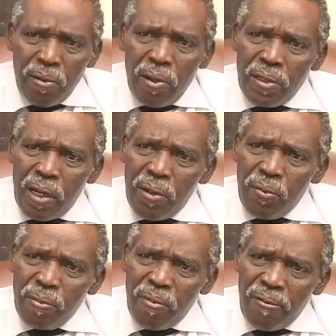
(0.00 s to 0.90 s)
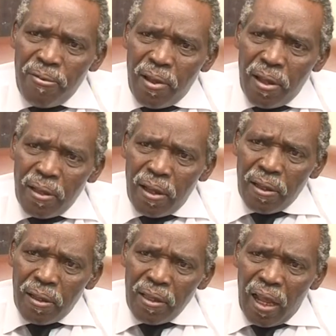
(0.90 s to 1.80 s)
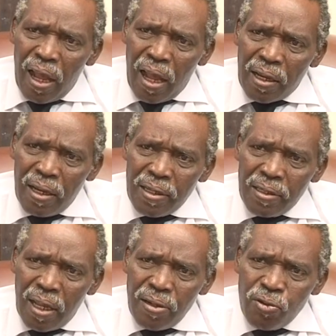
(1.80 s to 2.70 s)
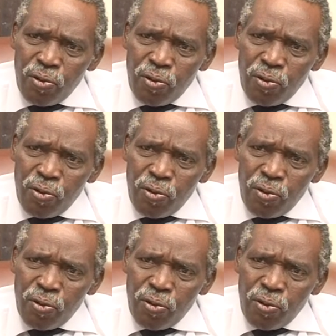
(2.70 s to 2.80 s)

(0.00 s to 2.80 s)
You're dealing with mafia. They're heartless and